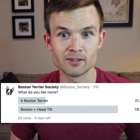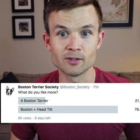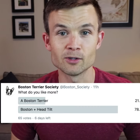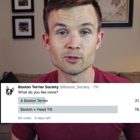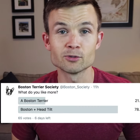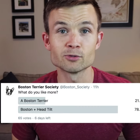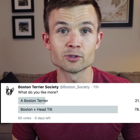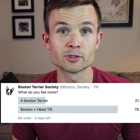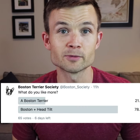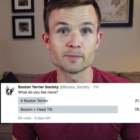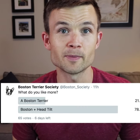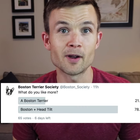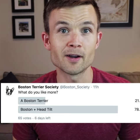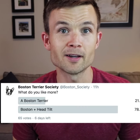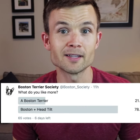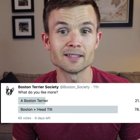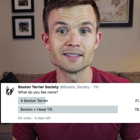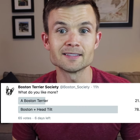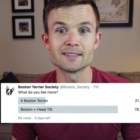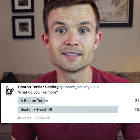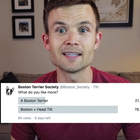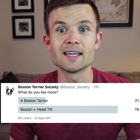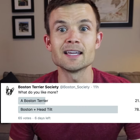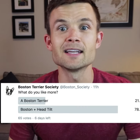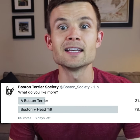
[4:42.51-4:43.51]
of those
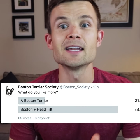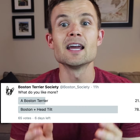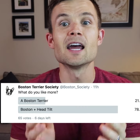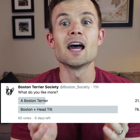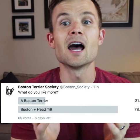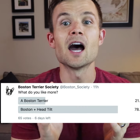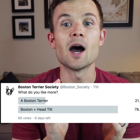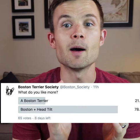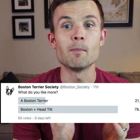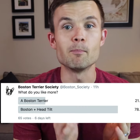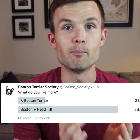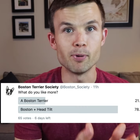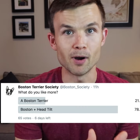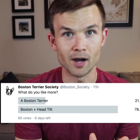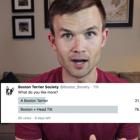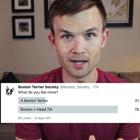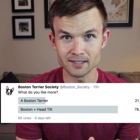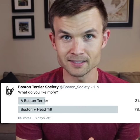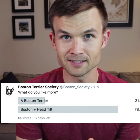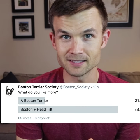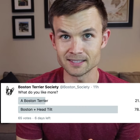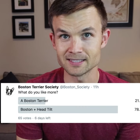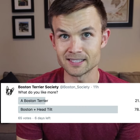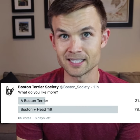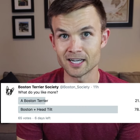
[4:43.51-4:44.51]
respondents said a
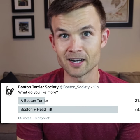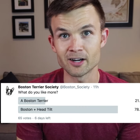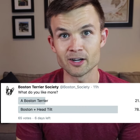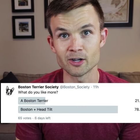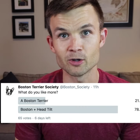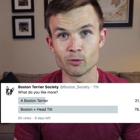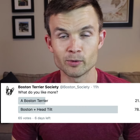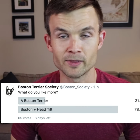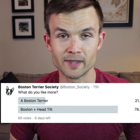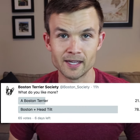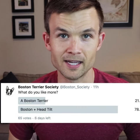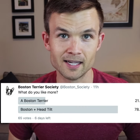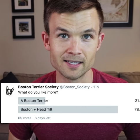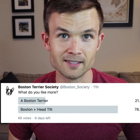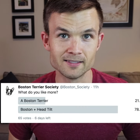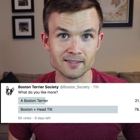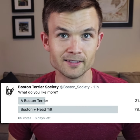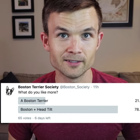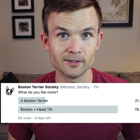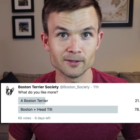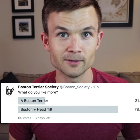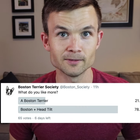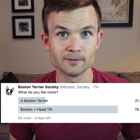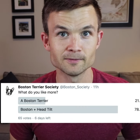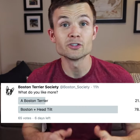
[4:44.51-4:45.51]
Boston Terrier with a head
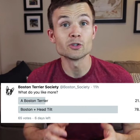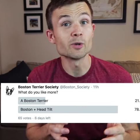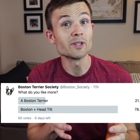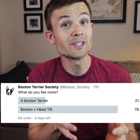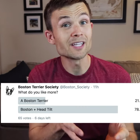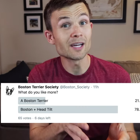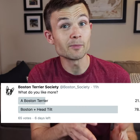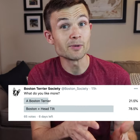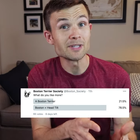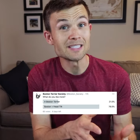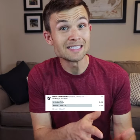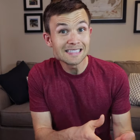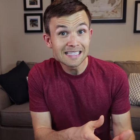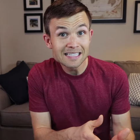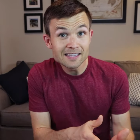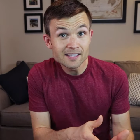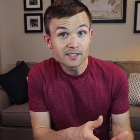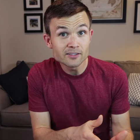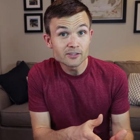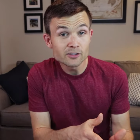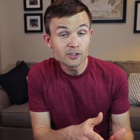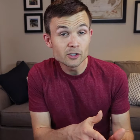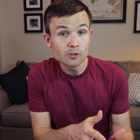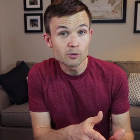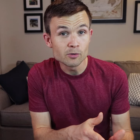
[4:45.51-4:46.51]
tilt. So anytime we see
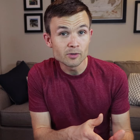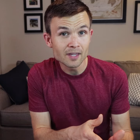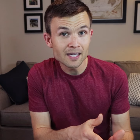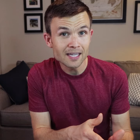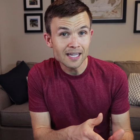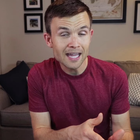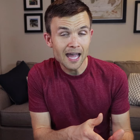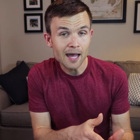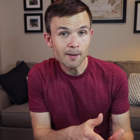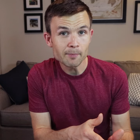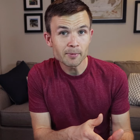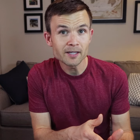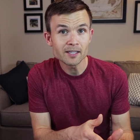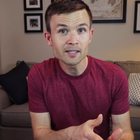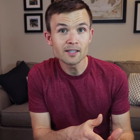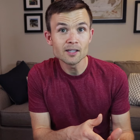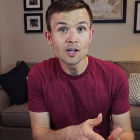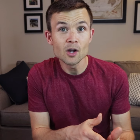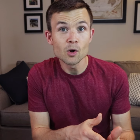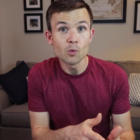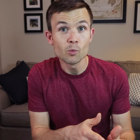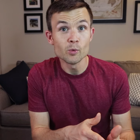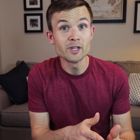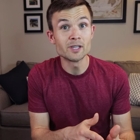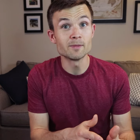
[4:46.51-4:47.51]
this cute thing happening,
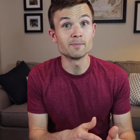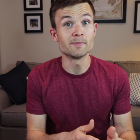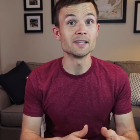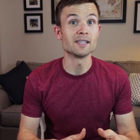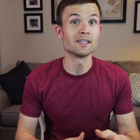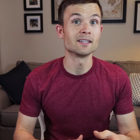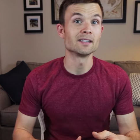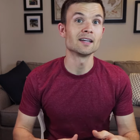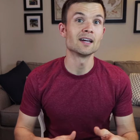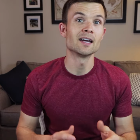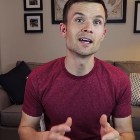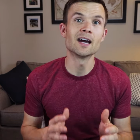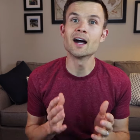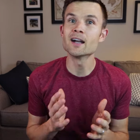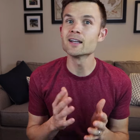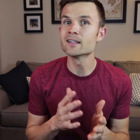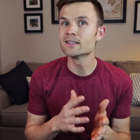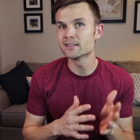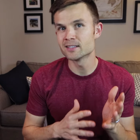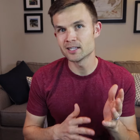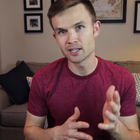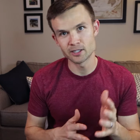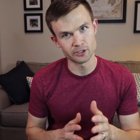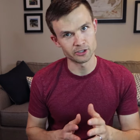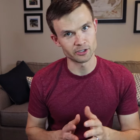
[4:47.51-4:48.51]
we could be
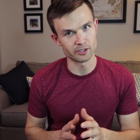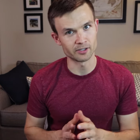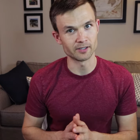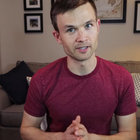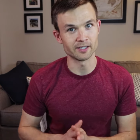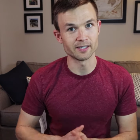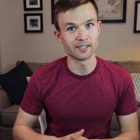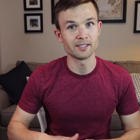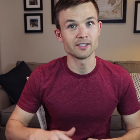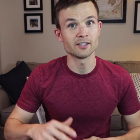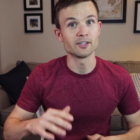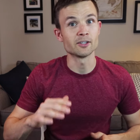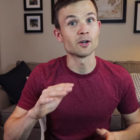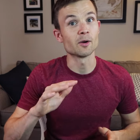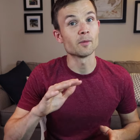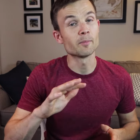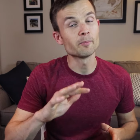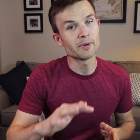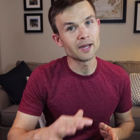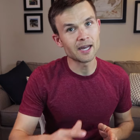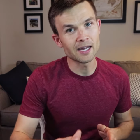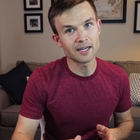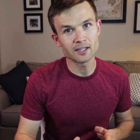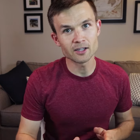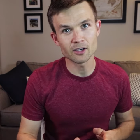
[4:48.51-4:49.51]
unintentionally, you know,
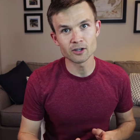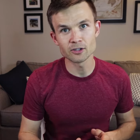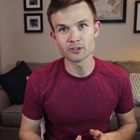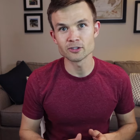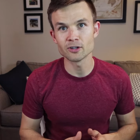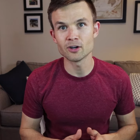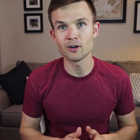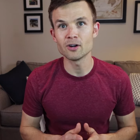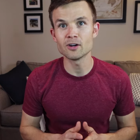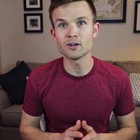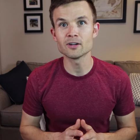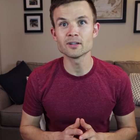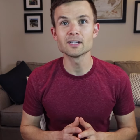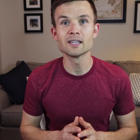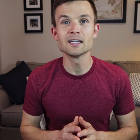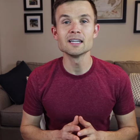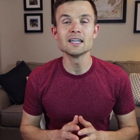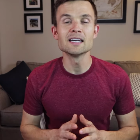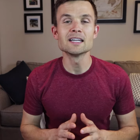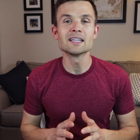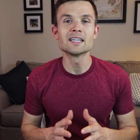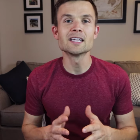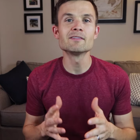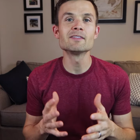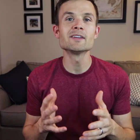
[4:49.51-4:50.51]
petting our dog,
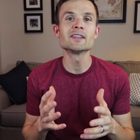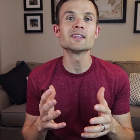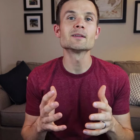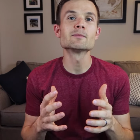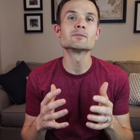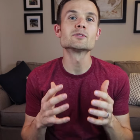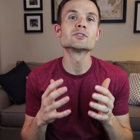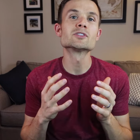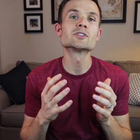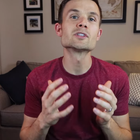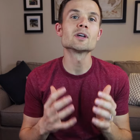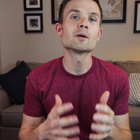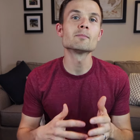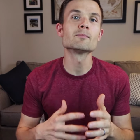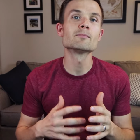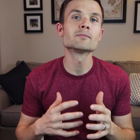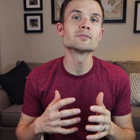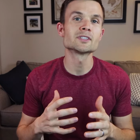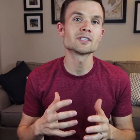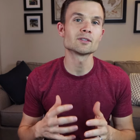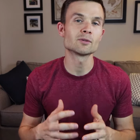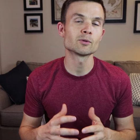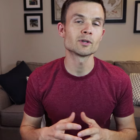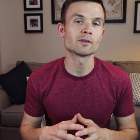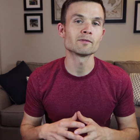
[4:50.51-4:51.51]
giving them some
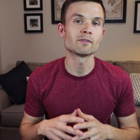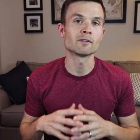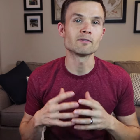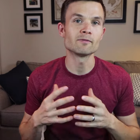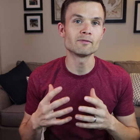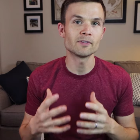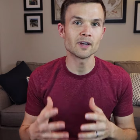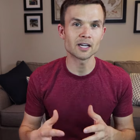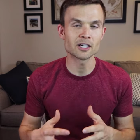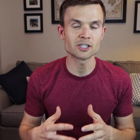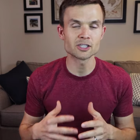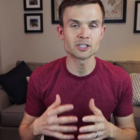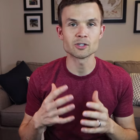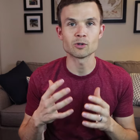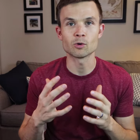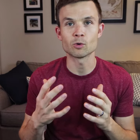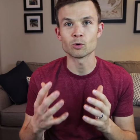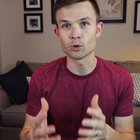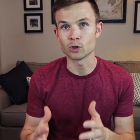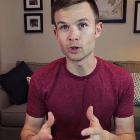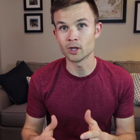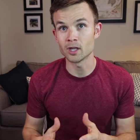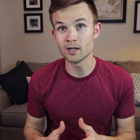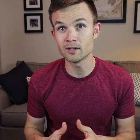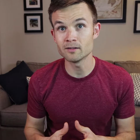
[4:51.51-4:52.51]
sort of affection
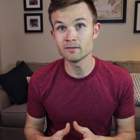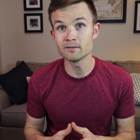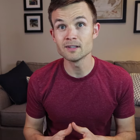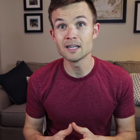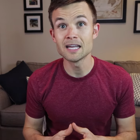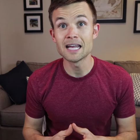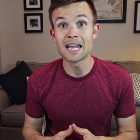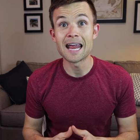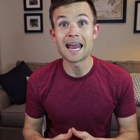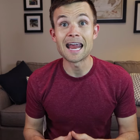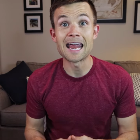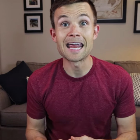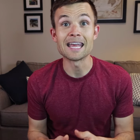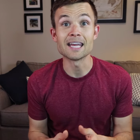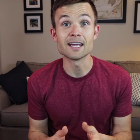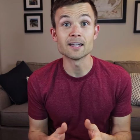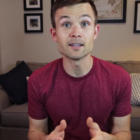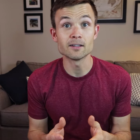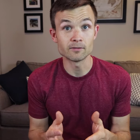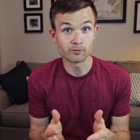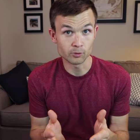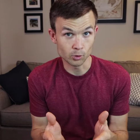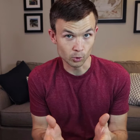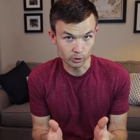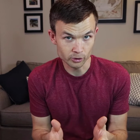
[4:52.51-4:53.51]
or love.
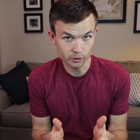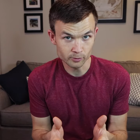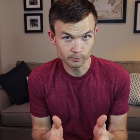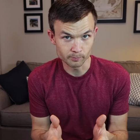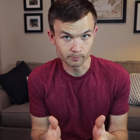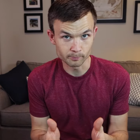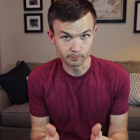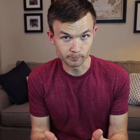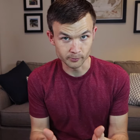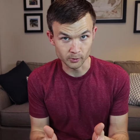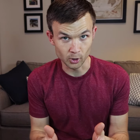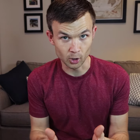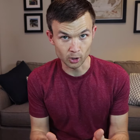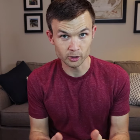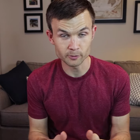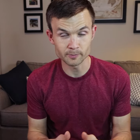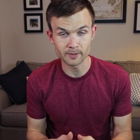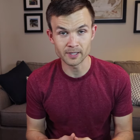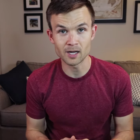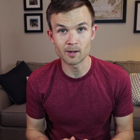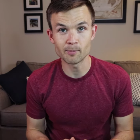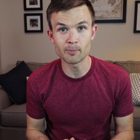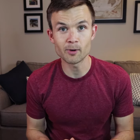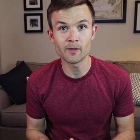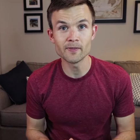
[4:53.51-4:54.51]
And of course, dogs
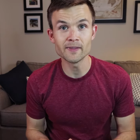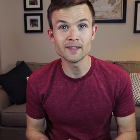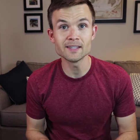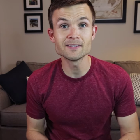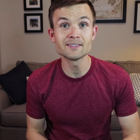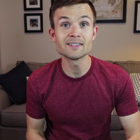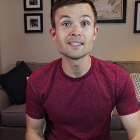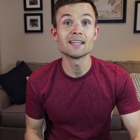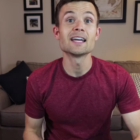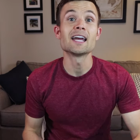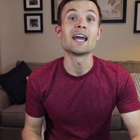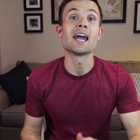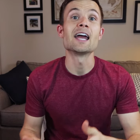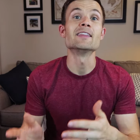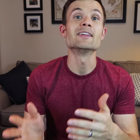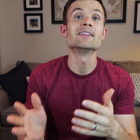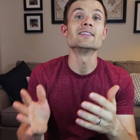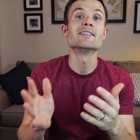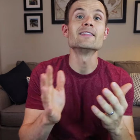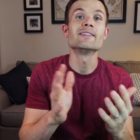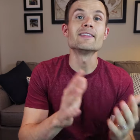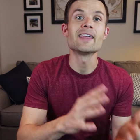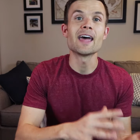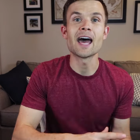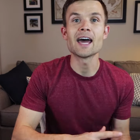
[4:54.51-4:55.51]
pick up on this. And
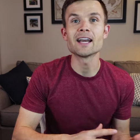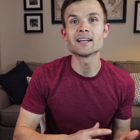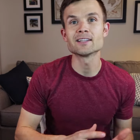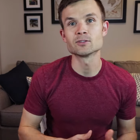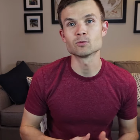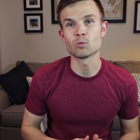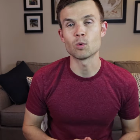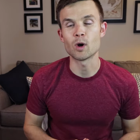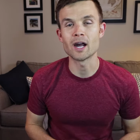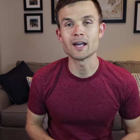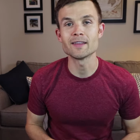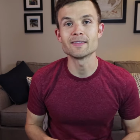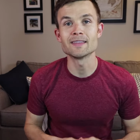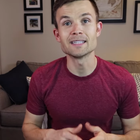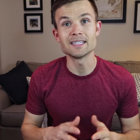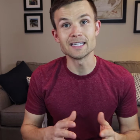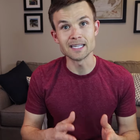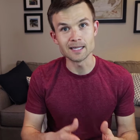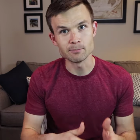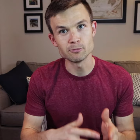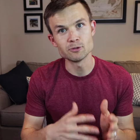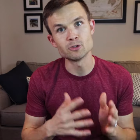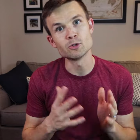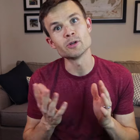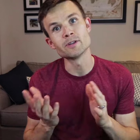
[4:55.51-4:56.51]
then that is why they
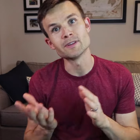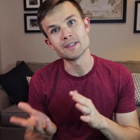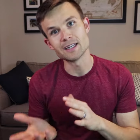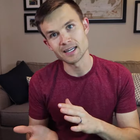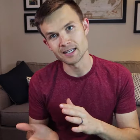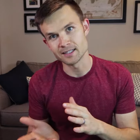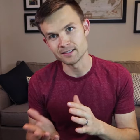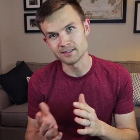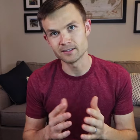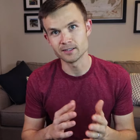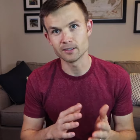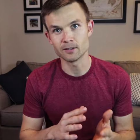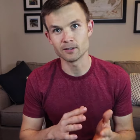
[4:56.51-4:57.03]
keep doing the head